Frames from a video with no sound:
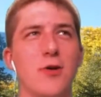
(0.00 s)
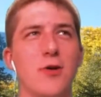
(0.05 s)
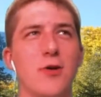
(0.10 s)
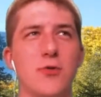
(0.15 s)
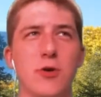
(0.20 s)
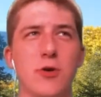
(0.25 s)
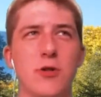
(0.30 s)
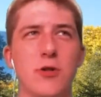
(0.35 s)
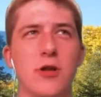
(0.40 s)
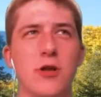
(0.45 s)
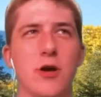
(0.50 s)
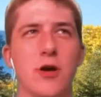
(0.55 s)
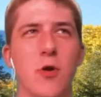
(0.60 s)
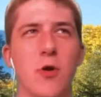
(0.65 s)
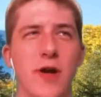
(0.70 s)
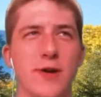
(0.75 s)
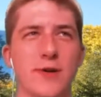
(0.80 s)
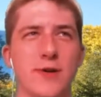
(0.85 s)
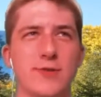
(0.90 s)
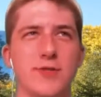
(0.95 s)
Google
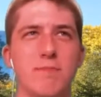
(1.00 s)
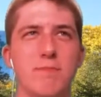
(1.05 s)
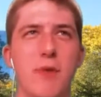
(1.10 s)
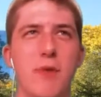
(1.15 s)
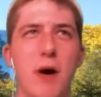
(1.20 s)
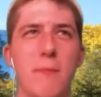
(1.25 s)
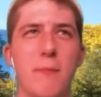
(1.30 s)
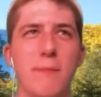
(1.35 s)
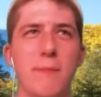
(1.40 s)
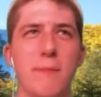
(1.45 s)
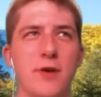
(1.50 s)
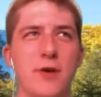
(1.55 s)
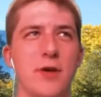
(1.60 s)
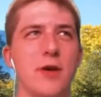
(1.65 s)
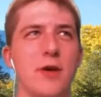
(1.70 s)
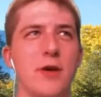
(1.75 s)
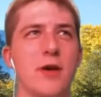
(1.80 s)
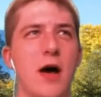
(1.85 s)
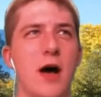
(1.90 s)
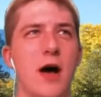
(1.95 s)
acquires Bump.
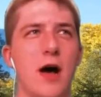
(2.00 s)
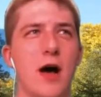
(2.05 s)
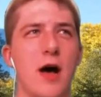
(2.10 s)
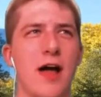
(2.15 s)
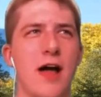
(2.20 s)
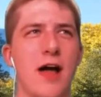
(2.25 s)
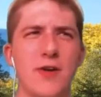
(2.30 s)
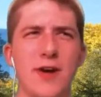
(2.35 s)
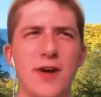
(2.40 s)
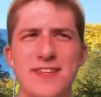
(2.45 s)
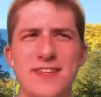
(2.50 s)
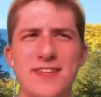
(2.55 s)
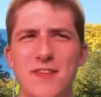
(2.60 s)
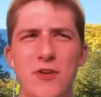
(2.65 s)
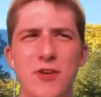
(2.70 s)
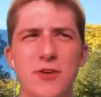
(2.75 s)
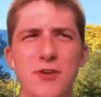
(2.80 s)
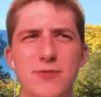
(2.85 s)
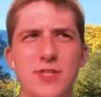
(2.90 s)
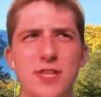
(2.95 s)
Uh, have you guys ever
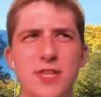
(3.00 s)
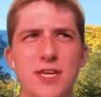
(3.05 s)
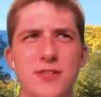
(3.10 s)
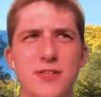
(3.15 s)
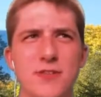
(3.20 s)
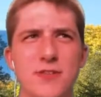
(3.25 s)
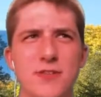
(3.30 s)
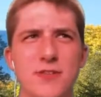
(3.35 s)
used this?